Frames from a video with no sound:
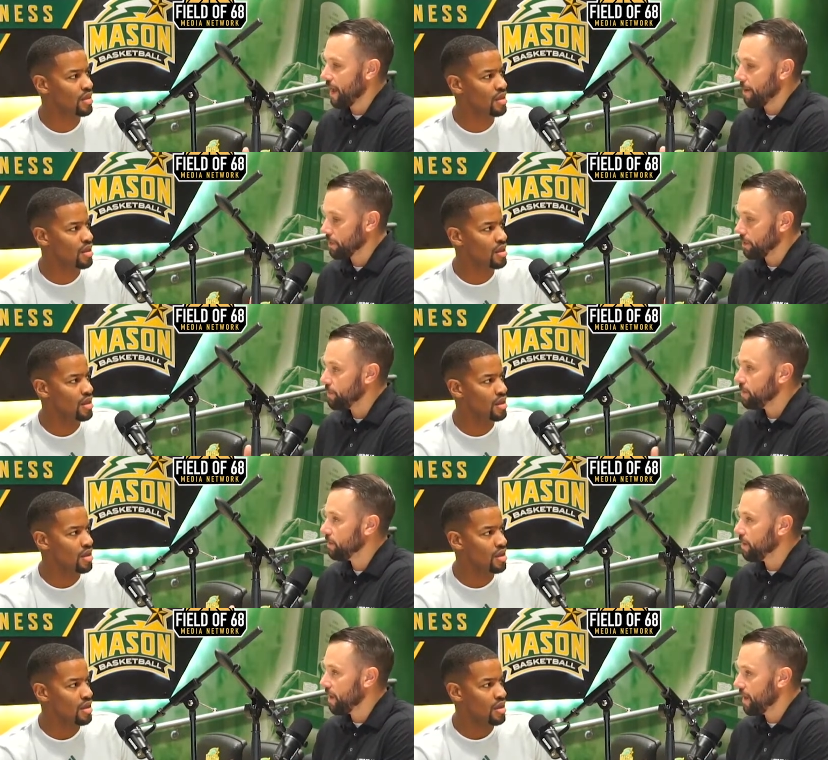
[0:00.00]
Speaker 1: am going to
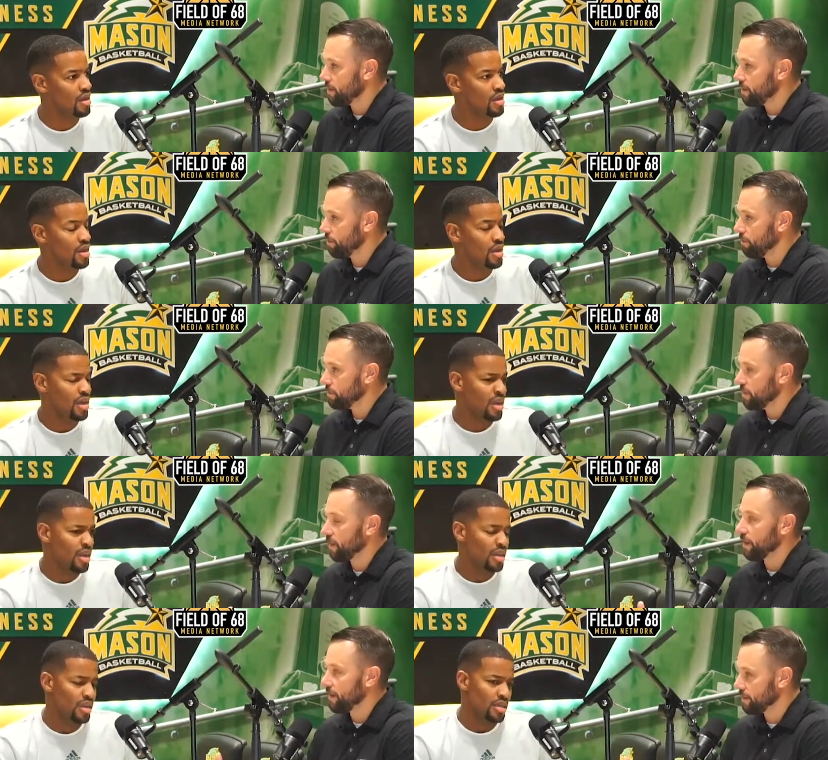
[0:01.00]
be a head coach,
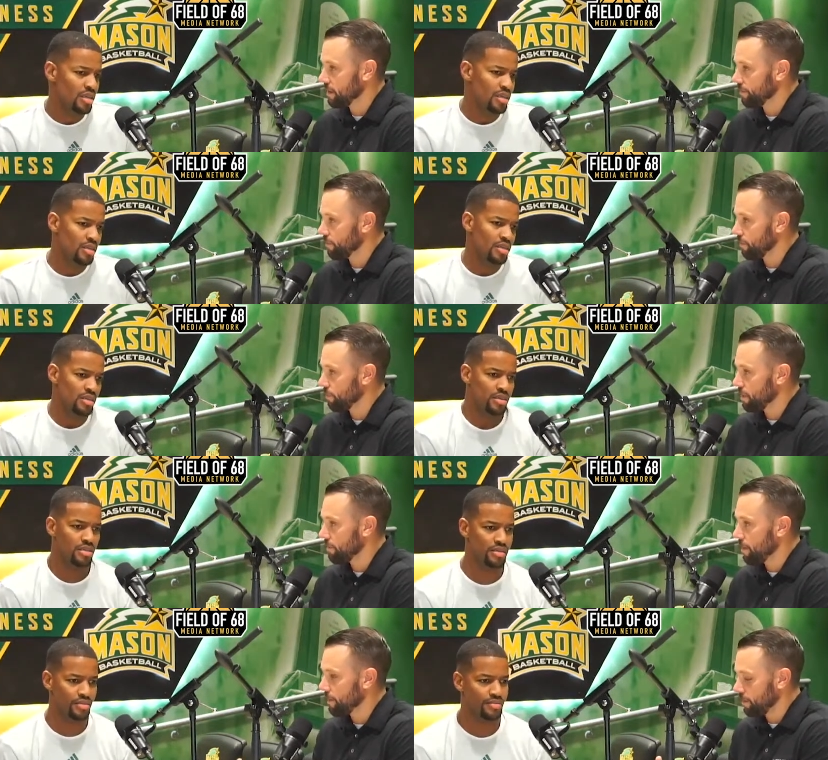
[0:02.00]
Atlantic 10
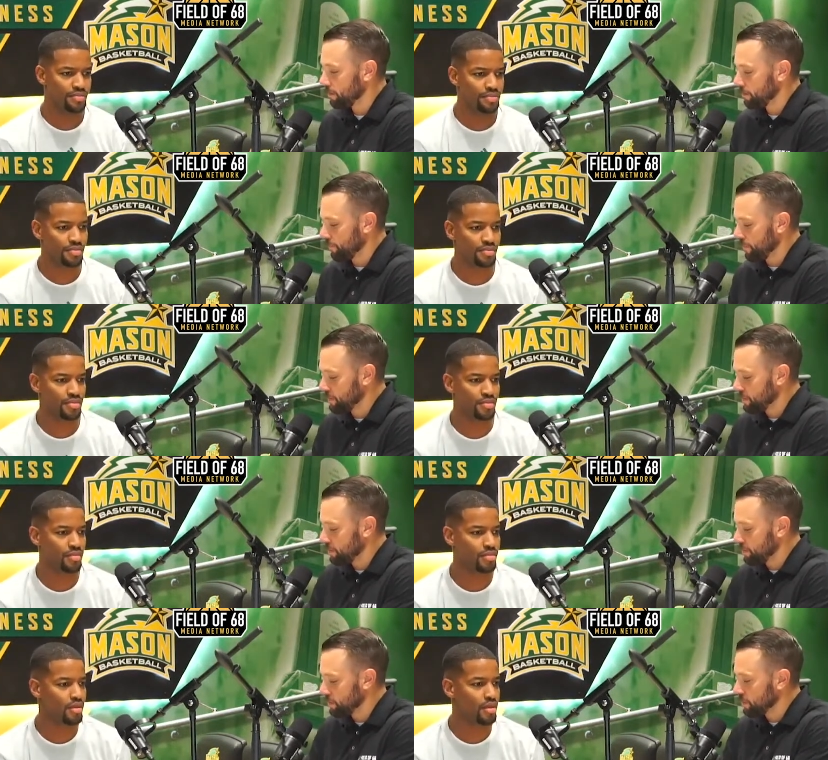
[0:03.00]
program? I'm gonna this
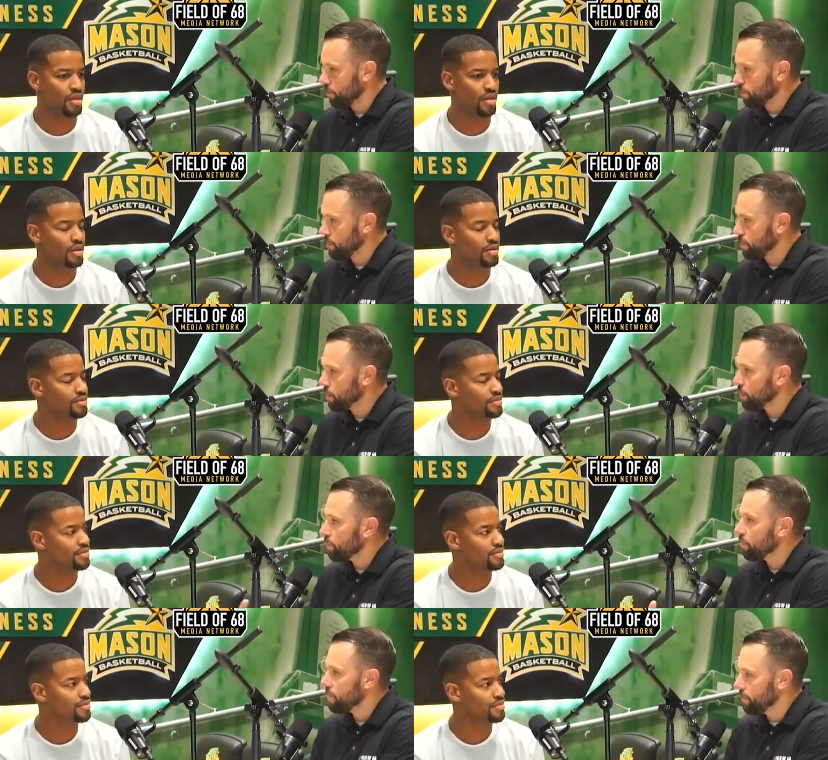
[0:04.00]
is this is when you were
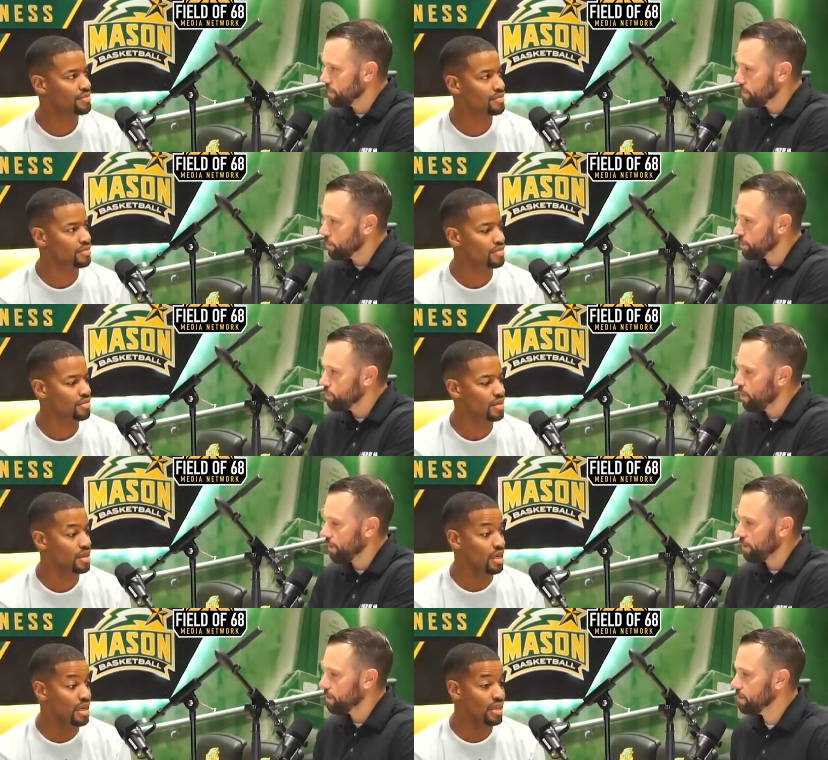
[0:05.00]
growing up. Is this what you
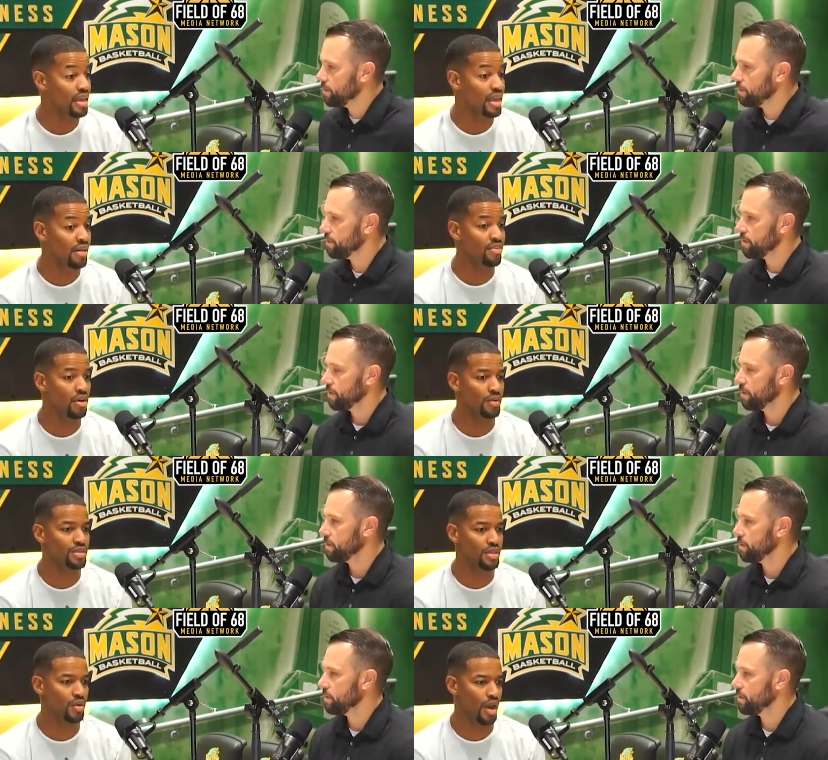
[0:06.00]
wanted?
Speaker 2: Yeah, I've
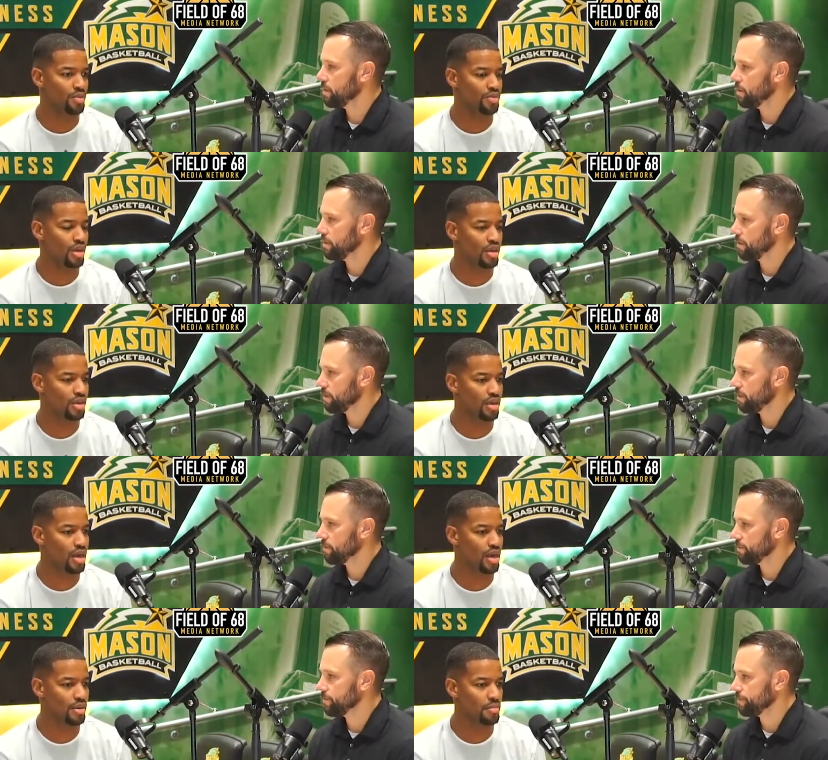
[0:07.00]
always known I was gonna
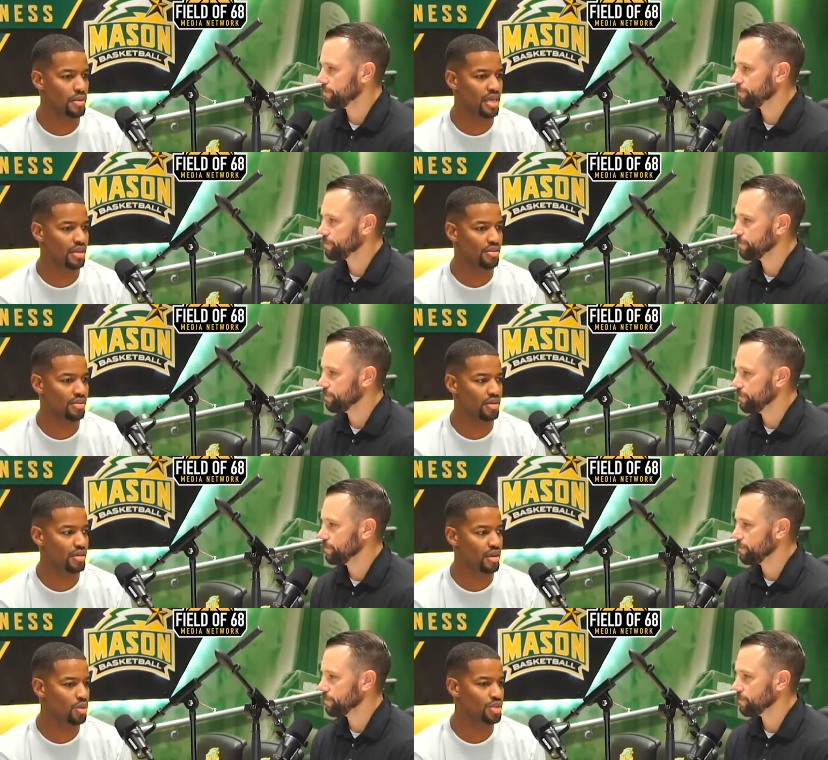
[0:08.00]
uh, be
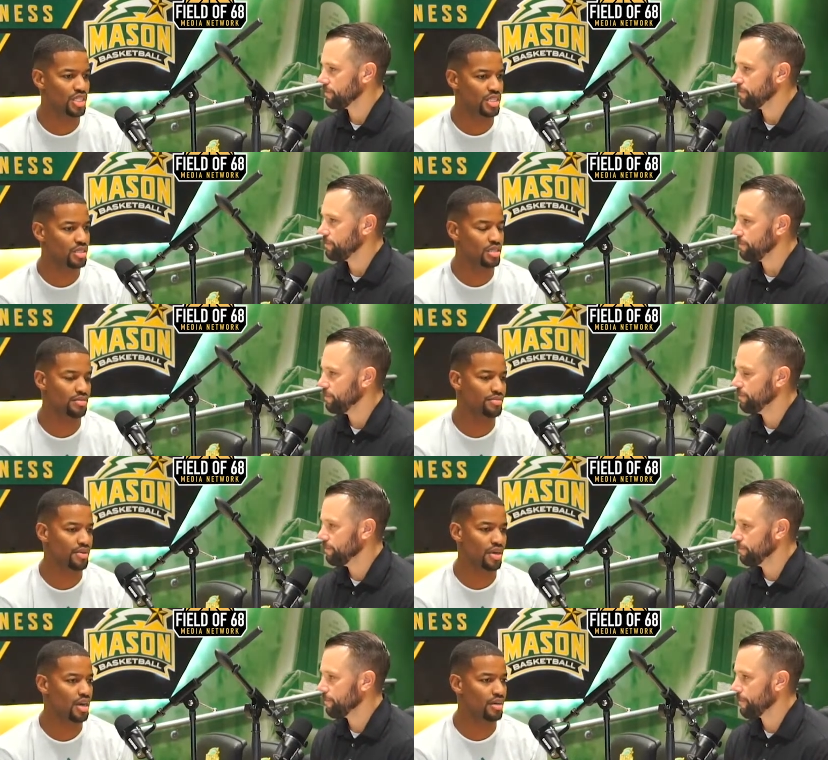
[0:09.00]
into coaching or
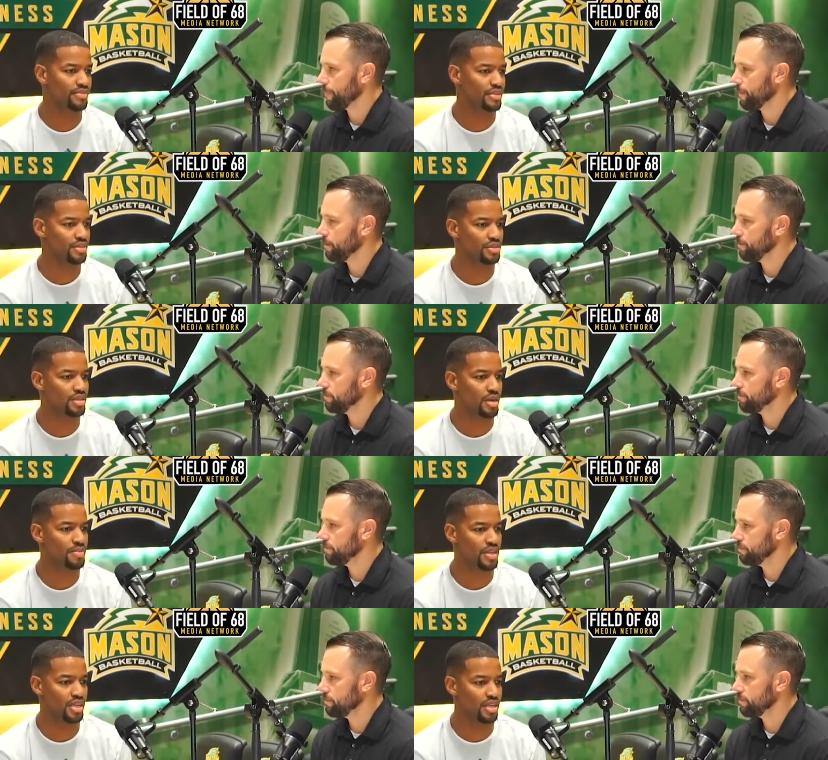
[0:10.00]
front office or
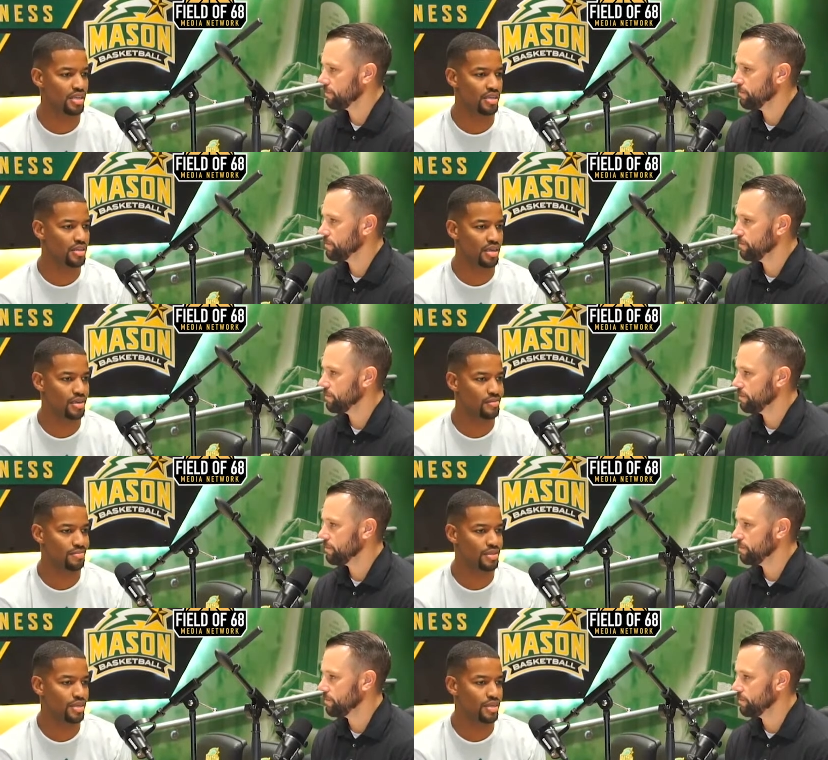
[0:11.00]
something in um, you